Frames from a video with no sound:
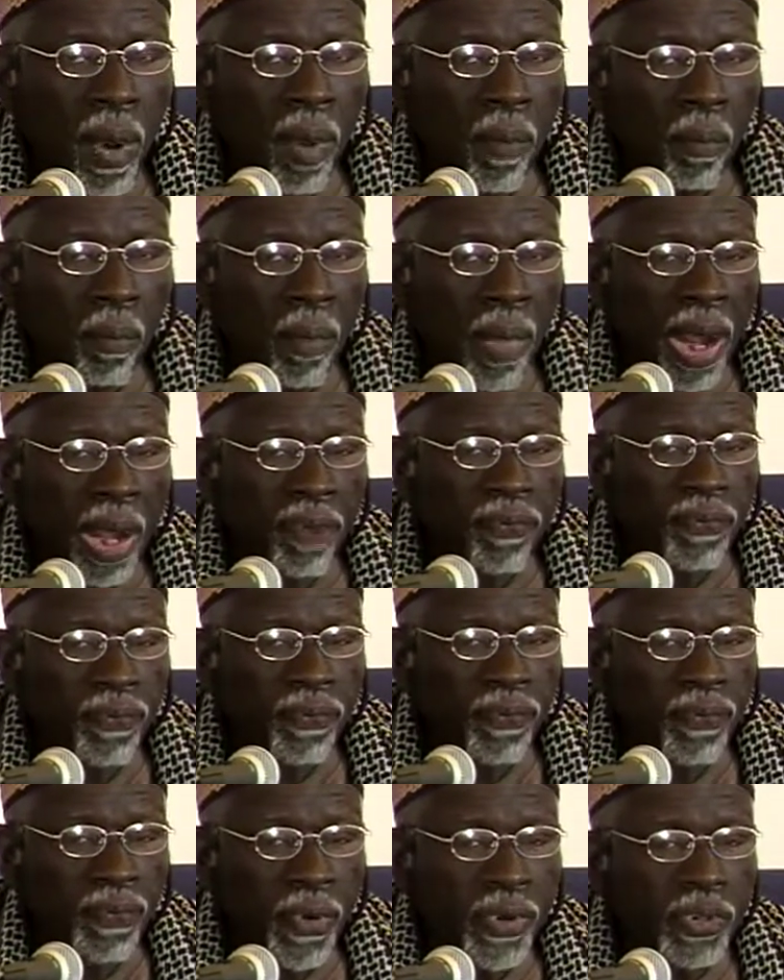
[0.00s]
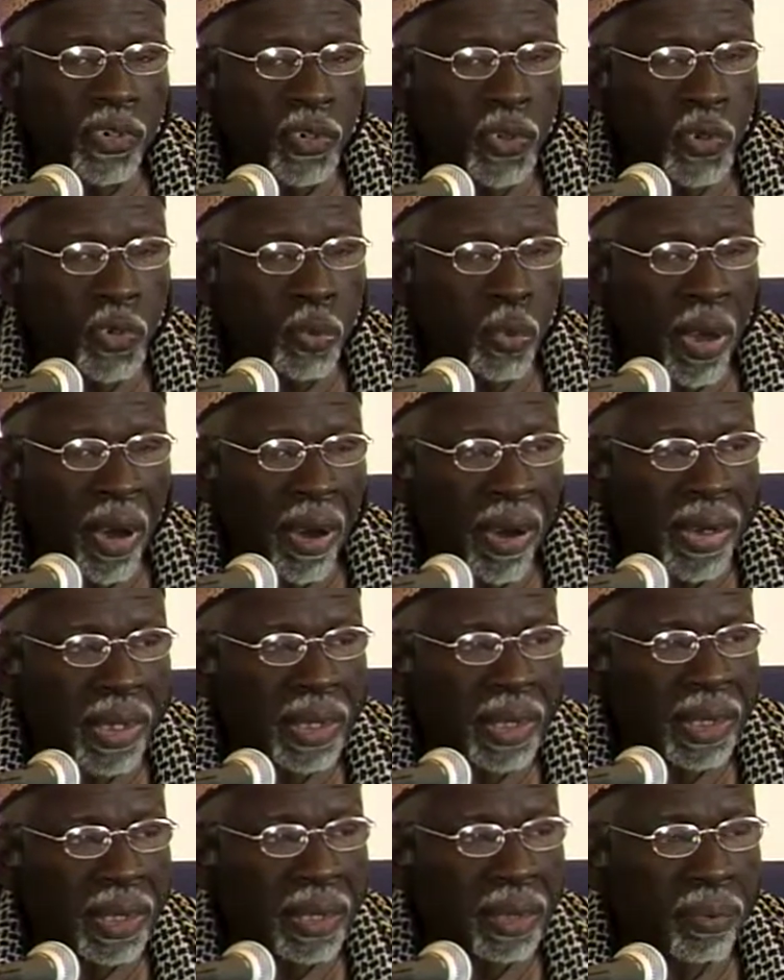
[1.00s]
My first 2
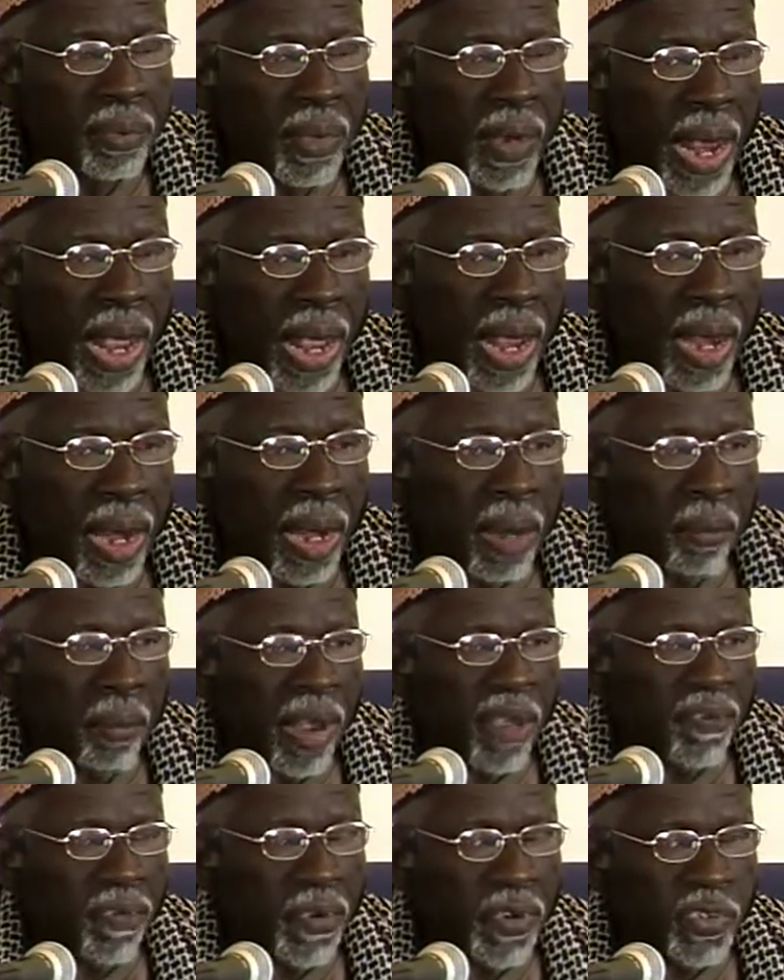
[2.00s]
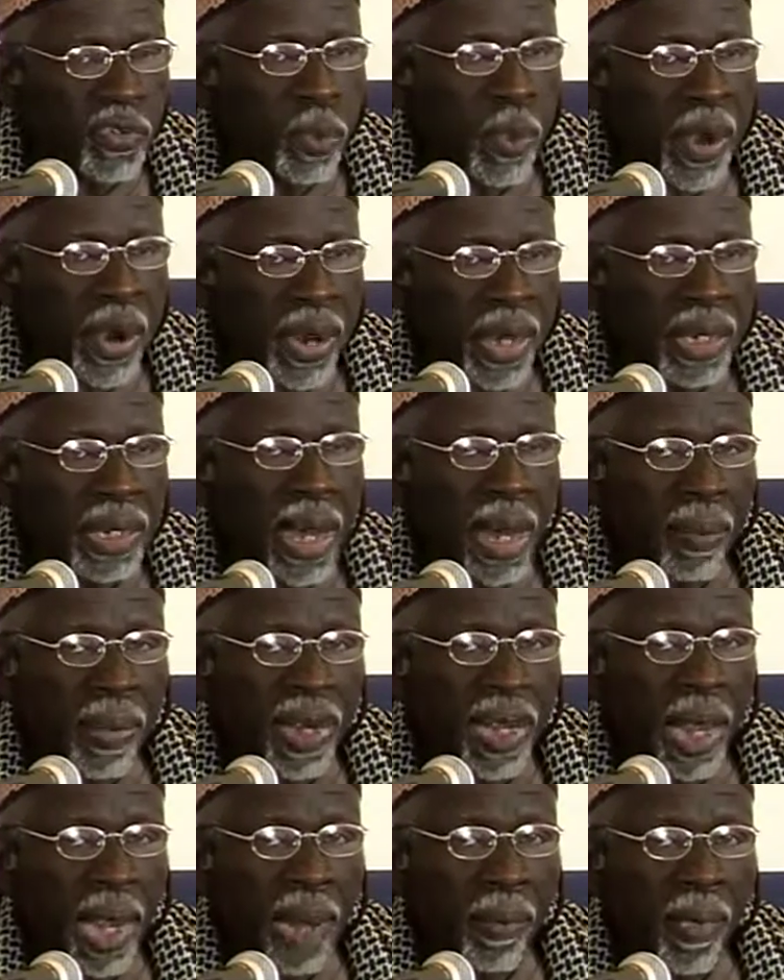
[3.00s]
marriages, my first marriage, I
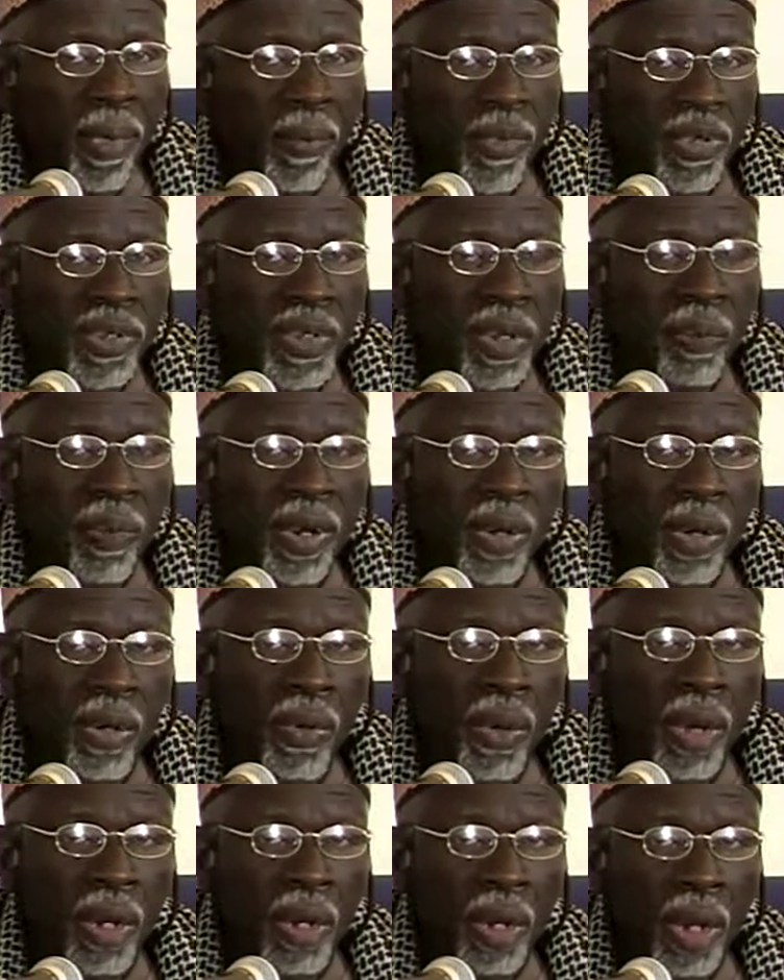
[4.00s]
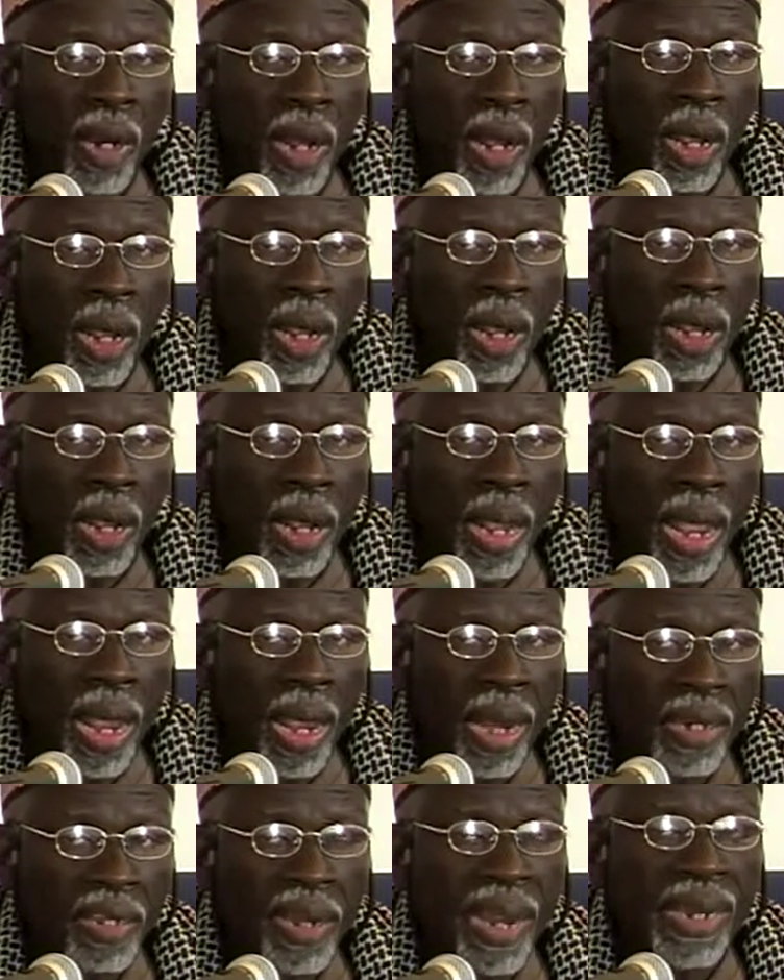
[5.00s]
became a Muslim
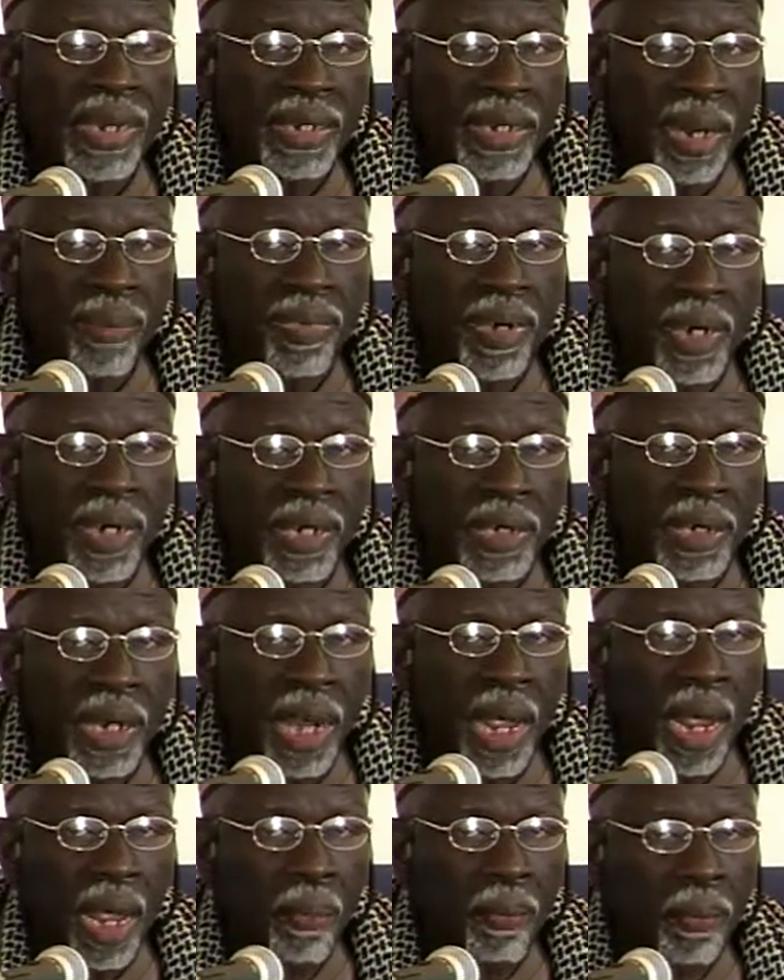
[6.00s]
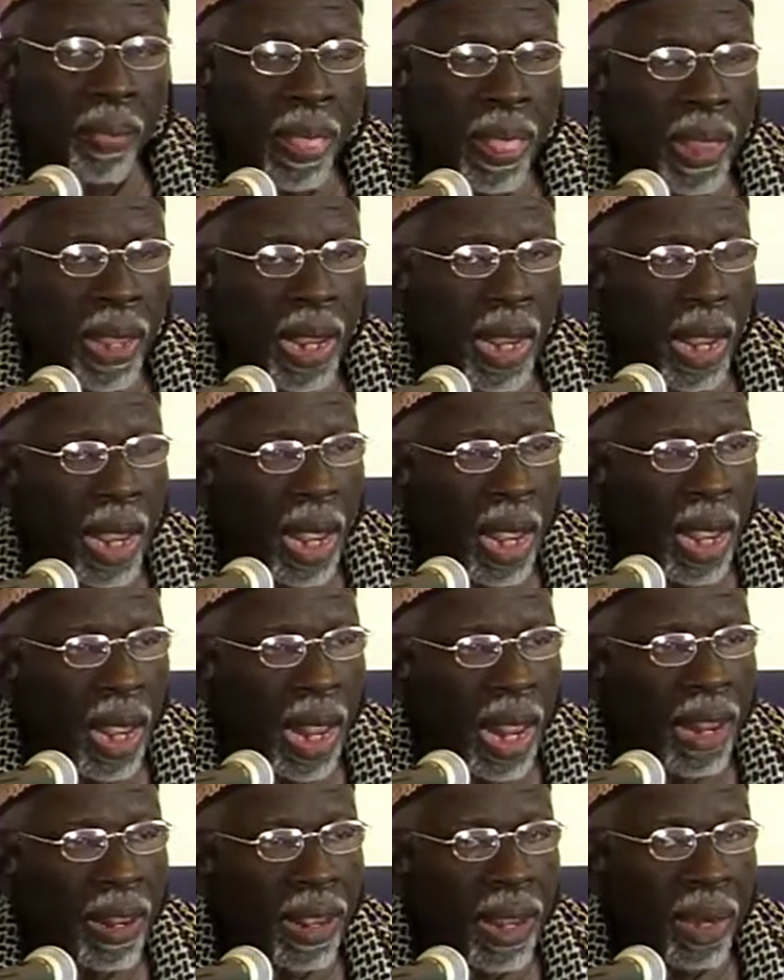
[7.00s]
as I accepted Islam.
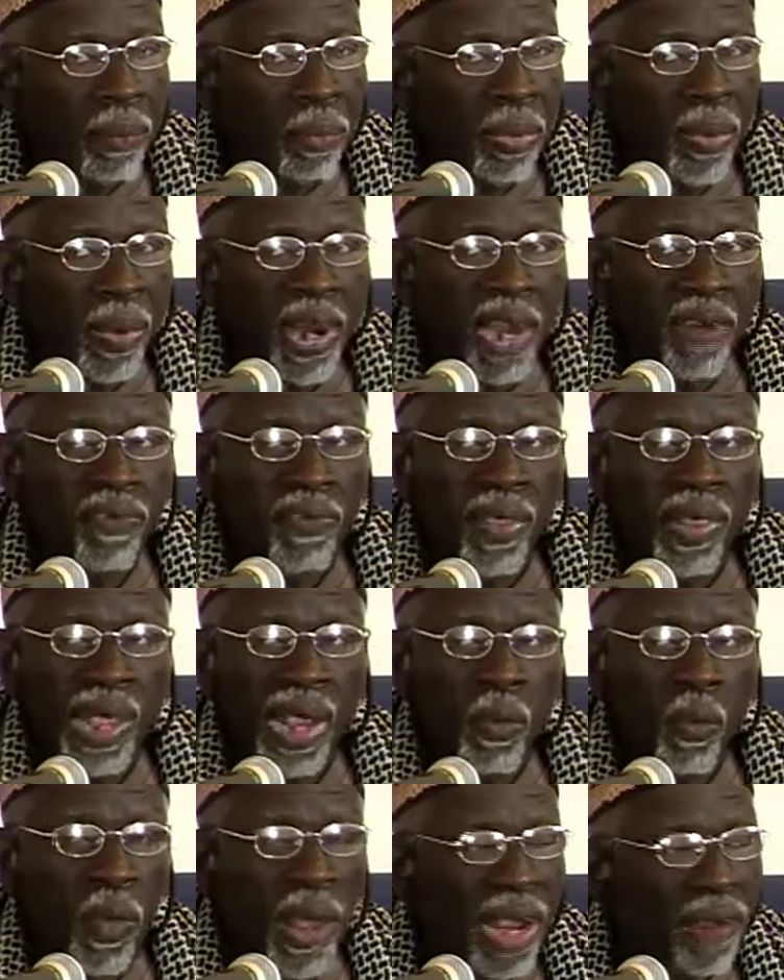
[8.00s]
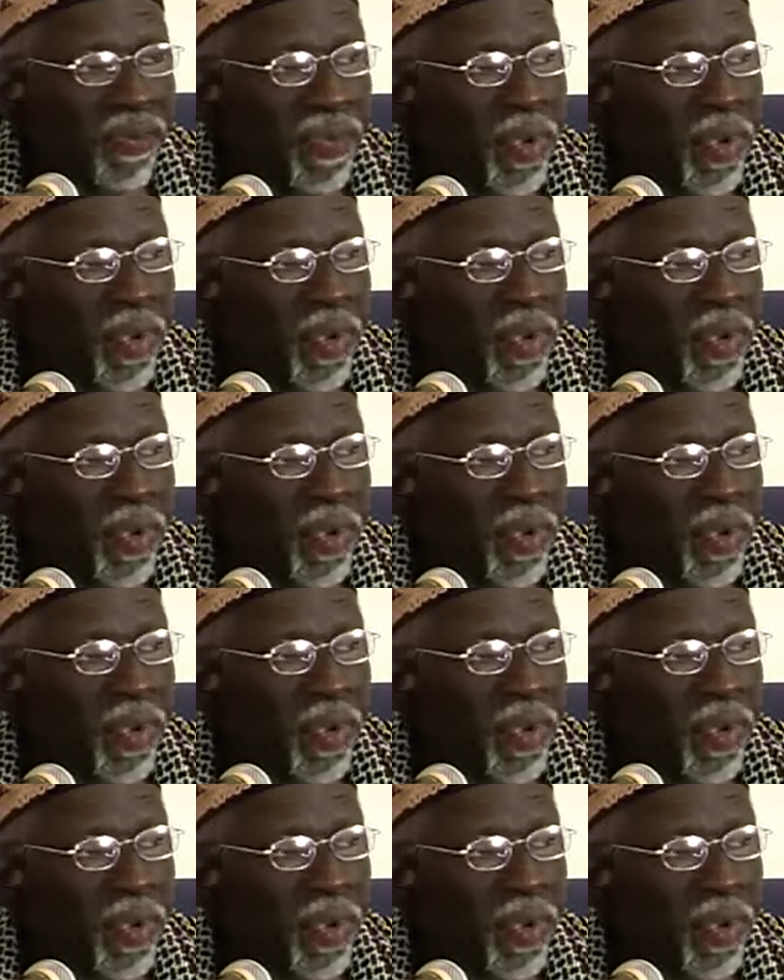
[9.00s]
I prayed for that wife to